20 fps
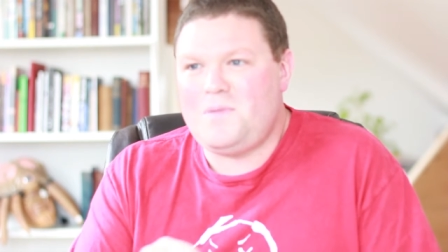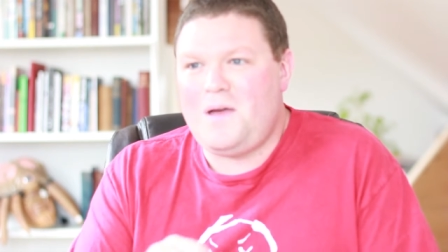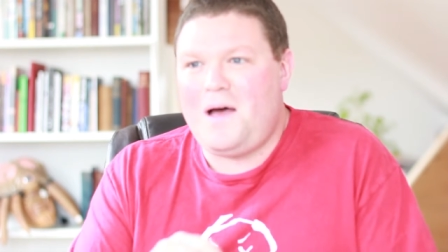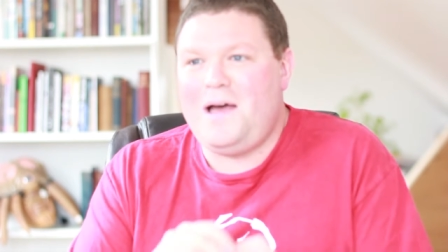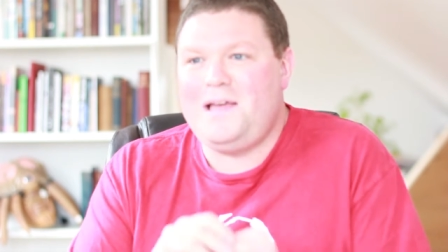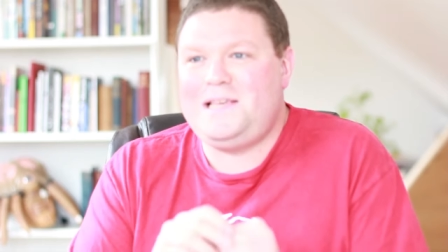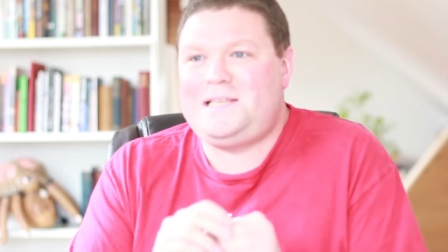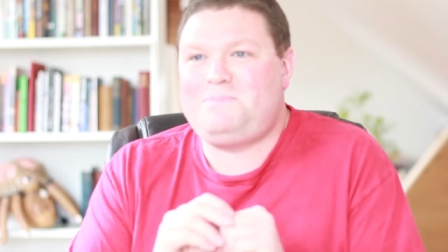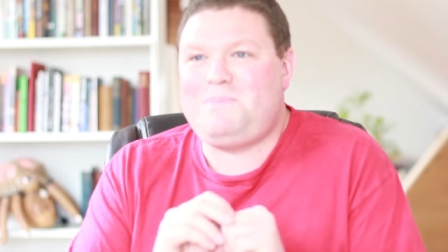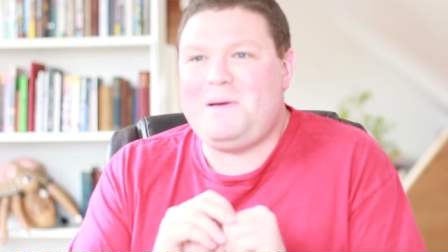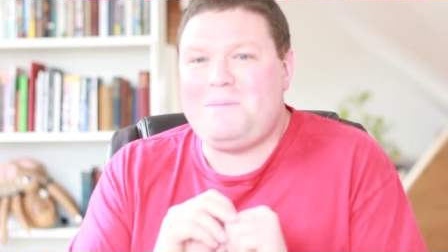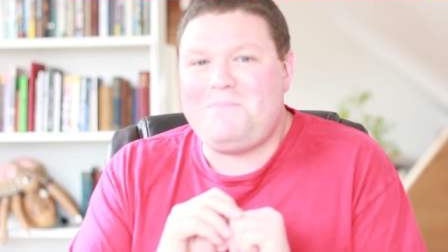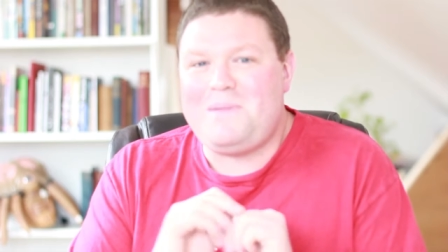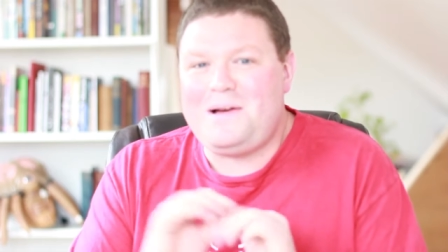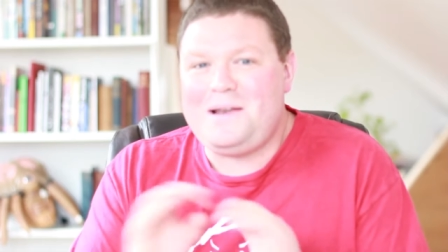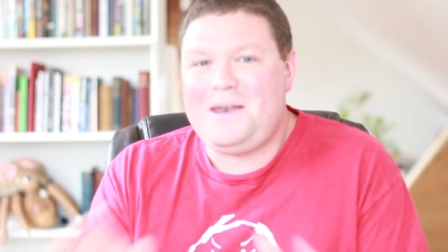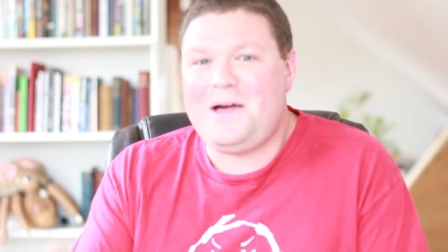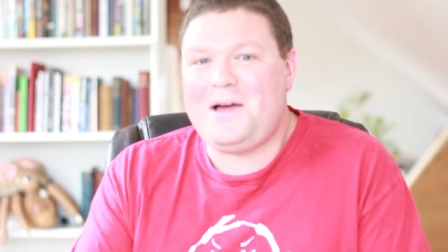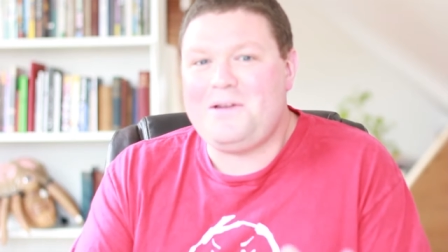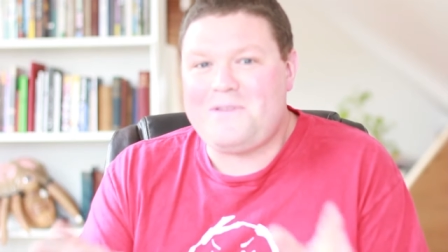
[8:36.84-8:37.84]
I spent
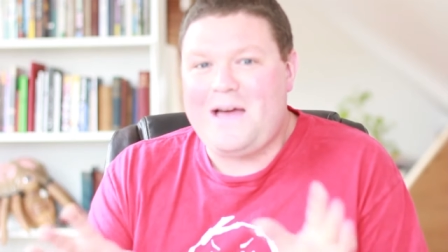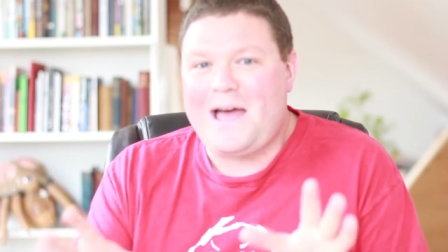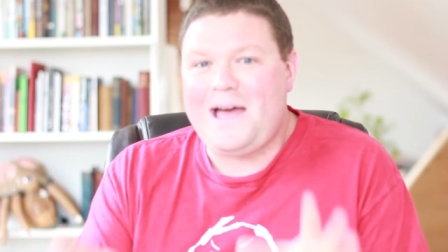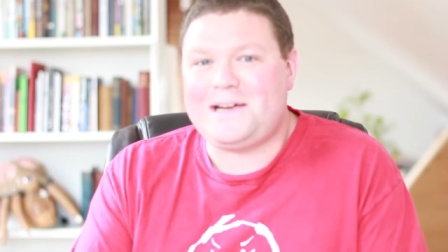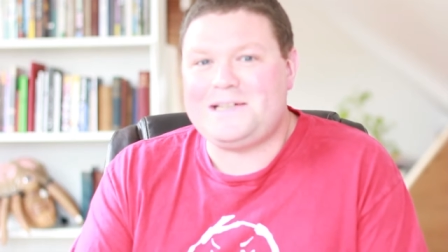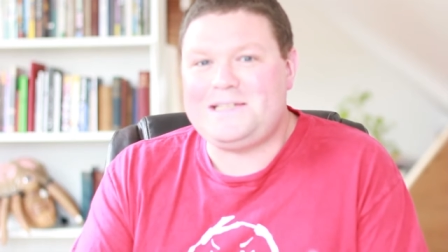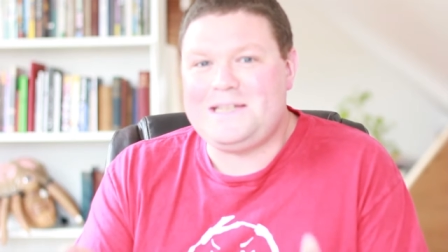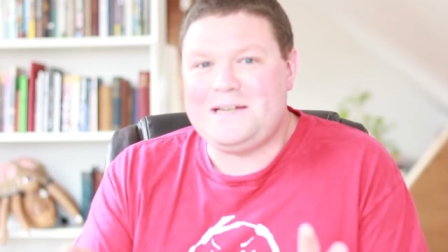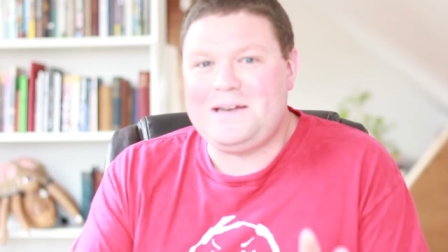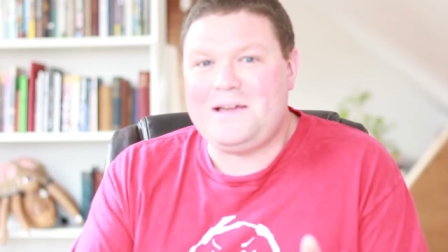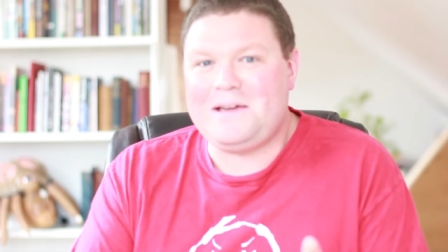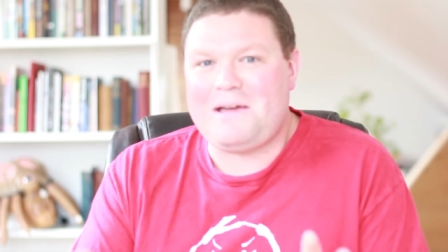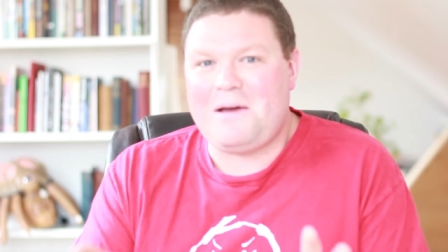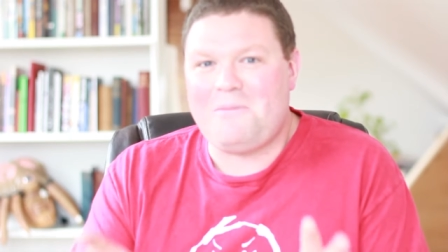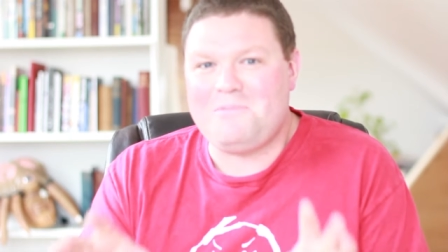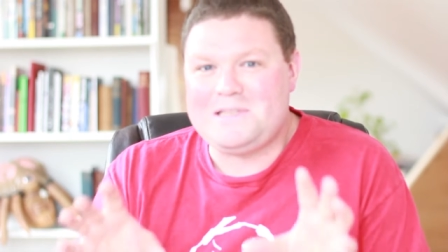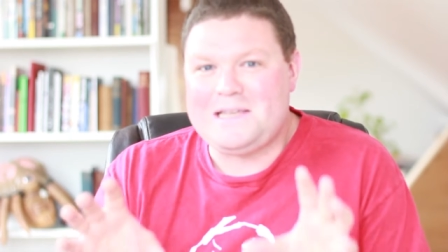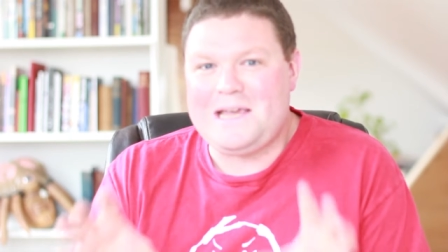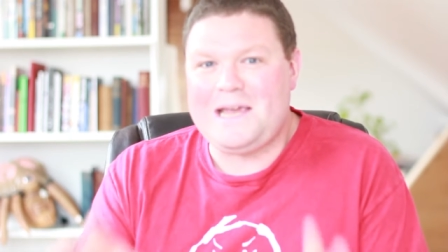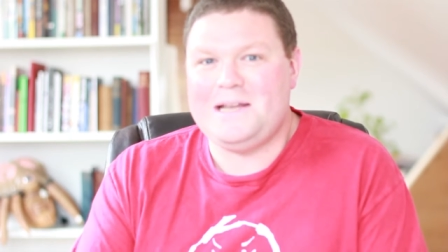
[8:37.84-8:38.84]
my life acting like I
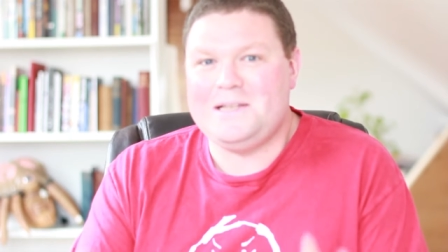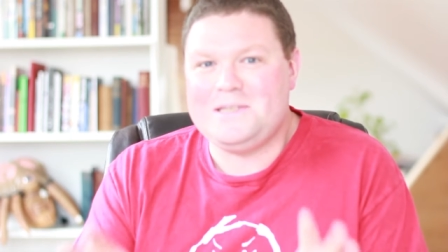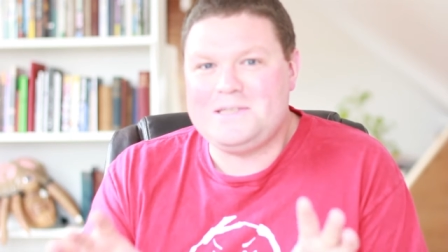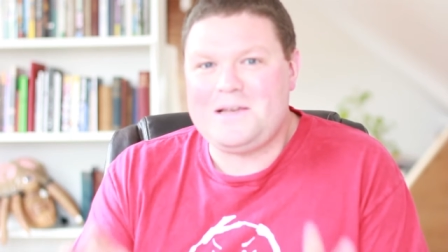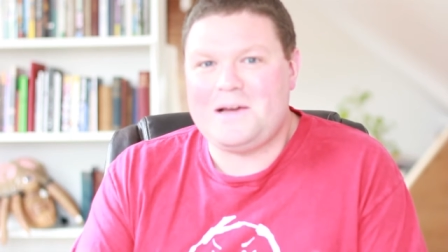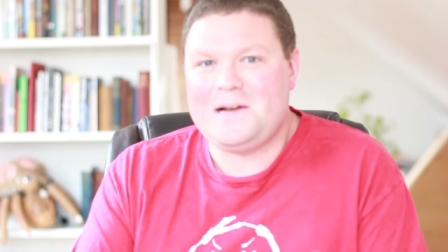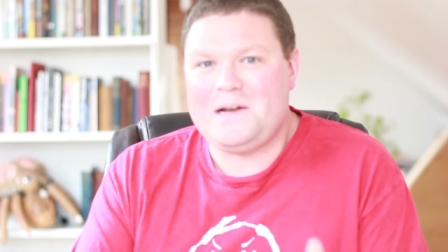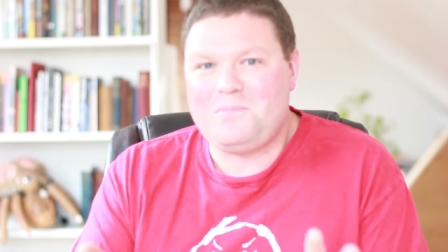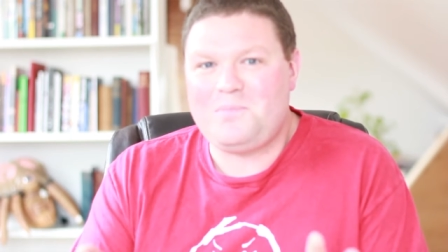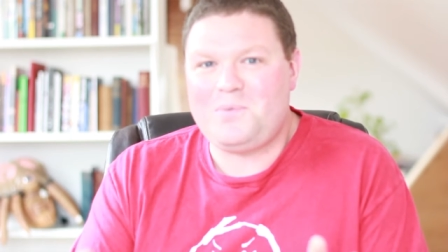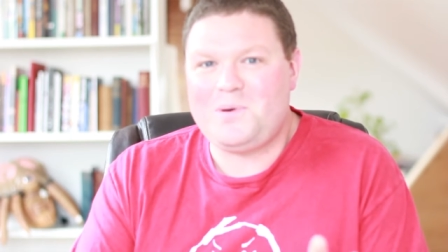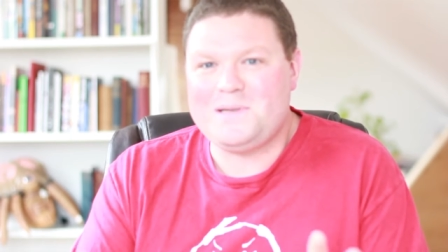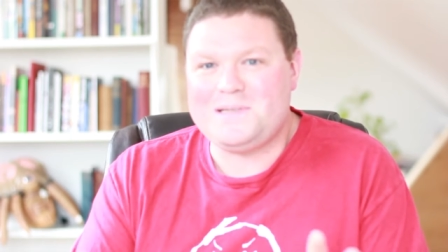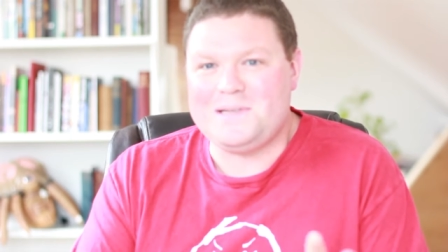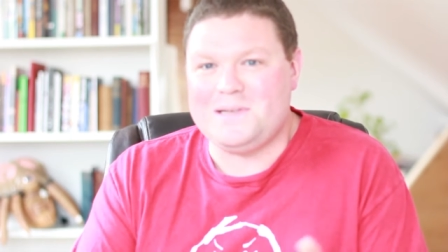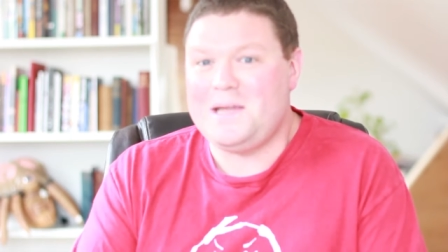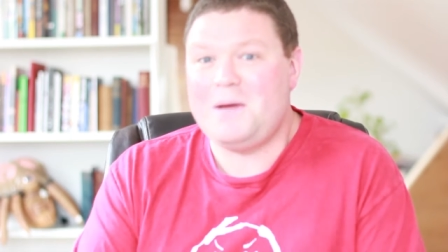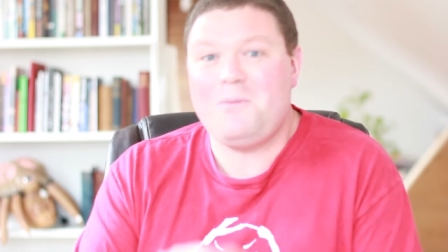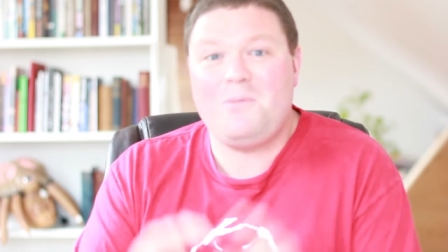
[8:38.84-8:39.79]
was inside a prison.